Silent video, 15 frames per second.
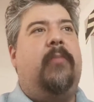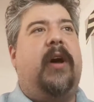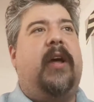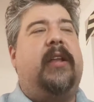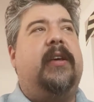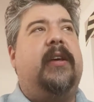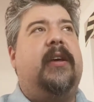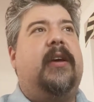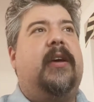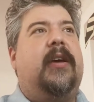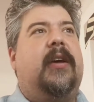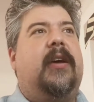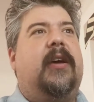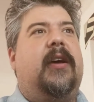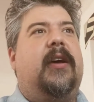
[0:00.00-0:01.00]
but
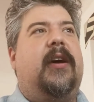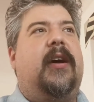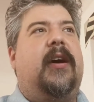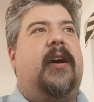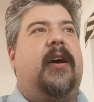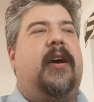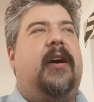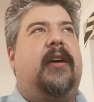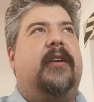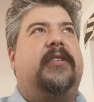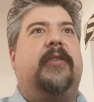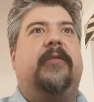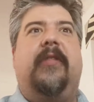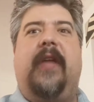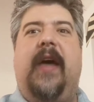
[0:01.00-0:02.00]

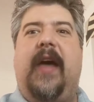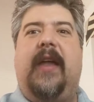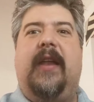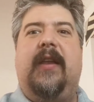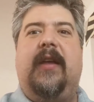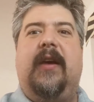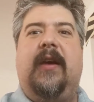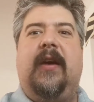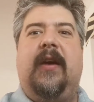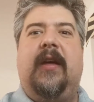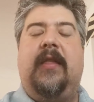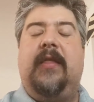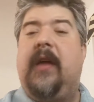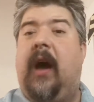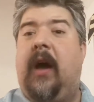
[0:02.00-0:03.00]
so then
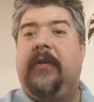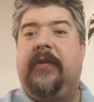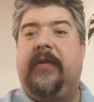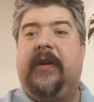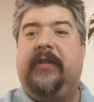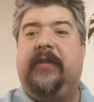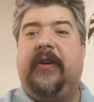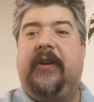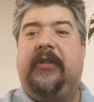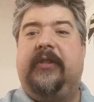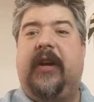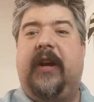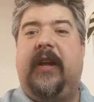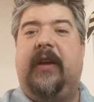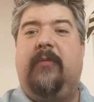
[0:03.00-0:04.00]
other things that are
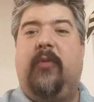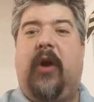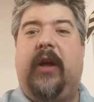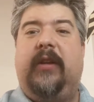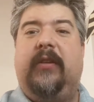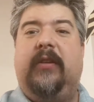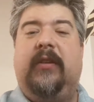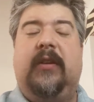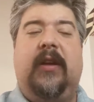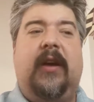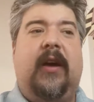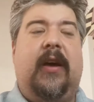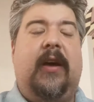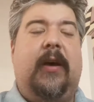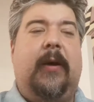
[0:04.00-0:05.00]
exciting in Brighton,
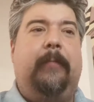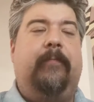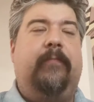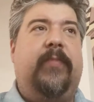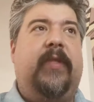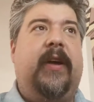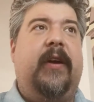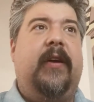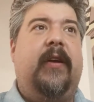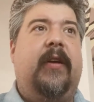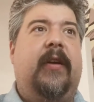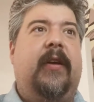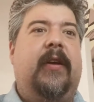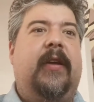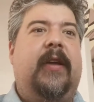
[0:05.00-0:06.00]

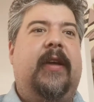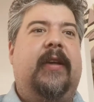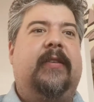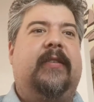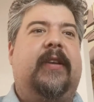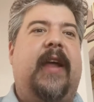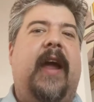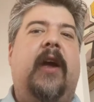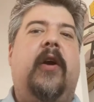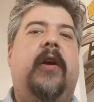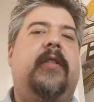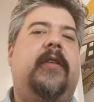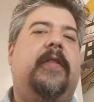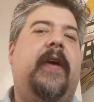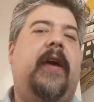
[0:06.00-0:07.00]
there is an
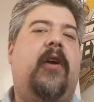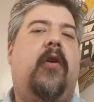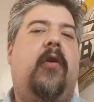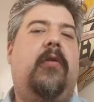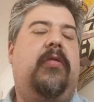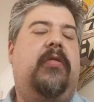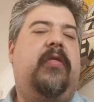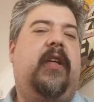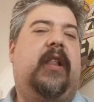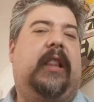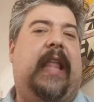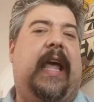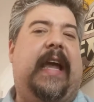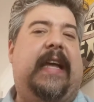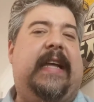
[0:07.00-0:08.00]
area that they call the
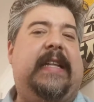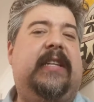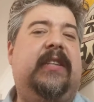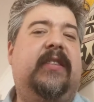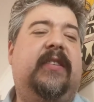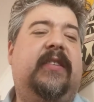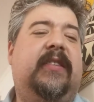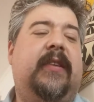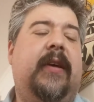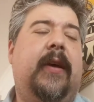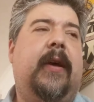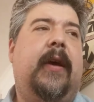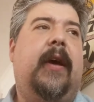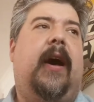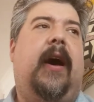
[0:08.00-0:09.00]
Lanes.
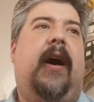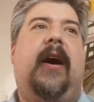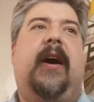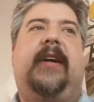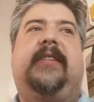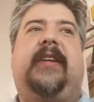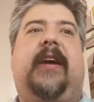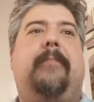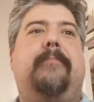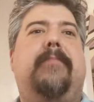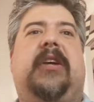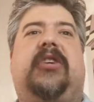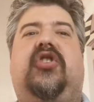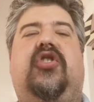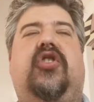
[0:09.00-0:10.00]
It's like a
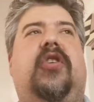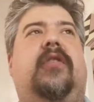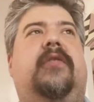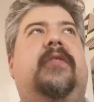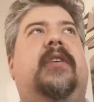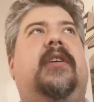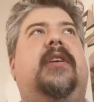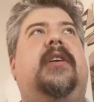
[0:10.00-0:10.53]
mixture of